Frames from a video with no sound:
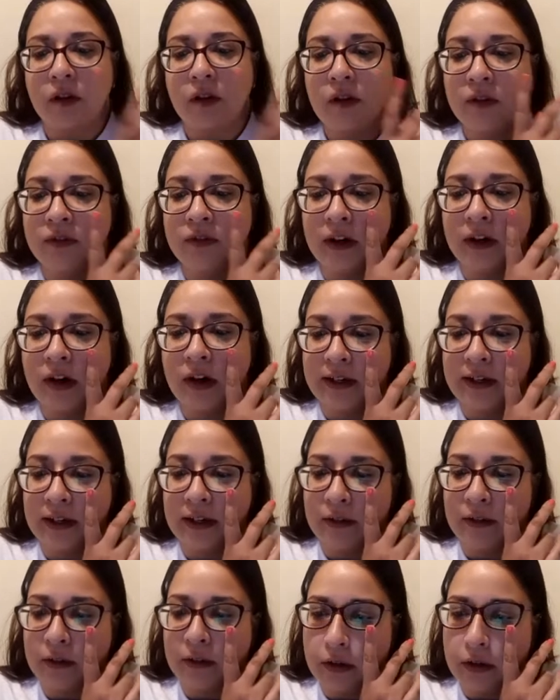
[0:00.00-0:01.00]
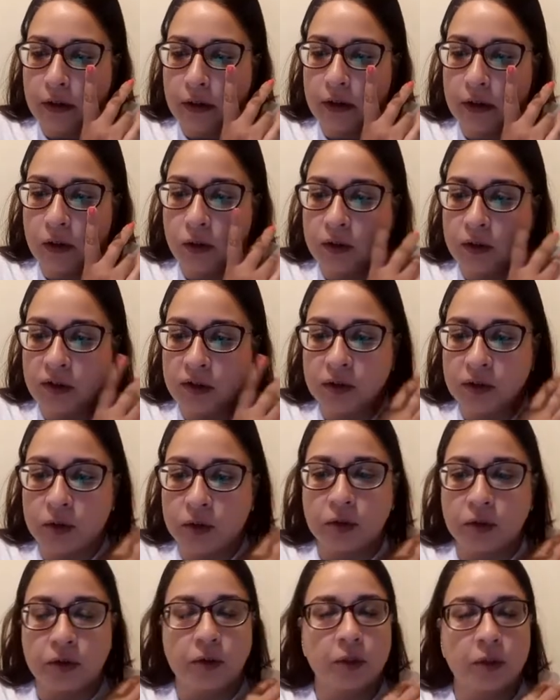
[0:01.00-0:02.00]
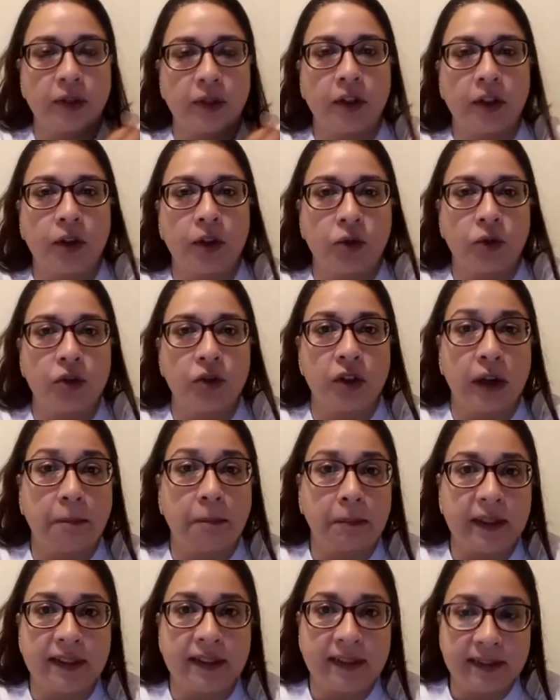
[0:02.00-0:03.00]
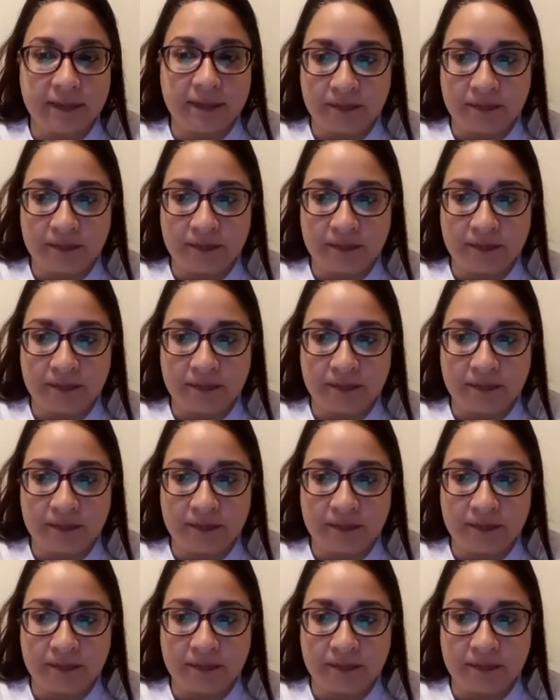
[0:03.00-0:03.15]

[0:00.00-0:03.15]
regarding uh, local schools with huge numbers?